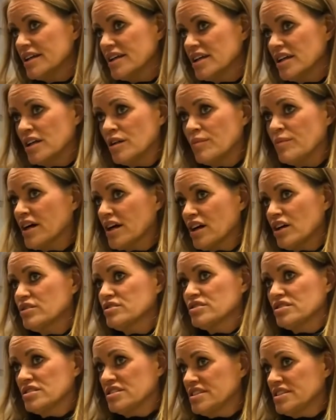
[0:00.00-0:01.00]
My
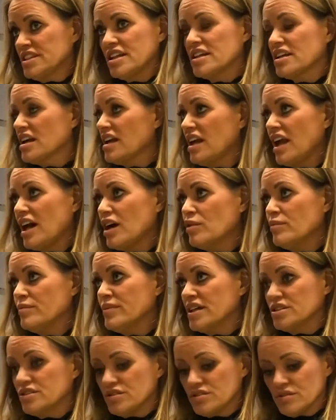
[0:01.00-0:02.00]
coach didn't allow
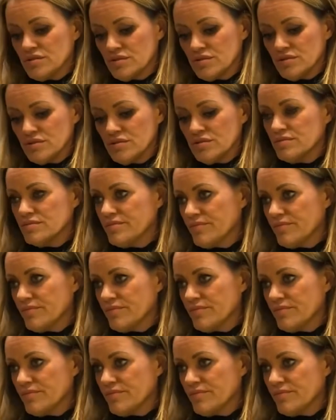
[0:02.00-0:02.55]
me to,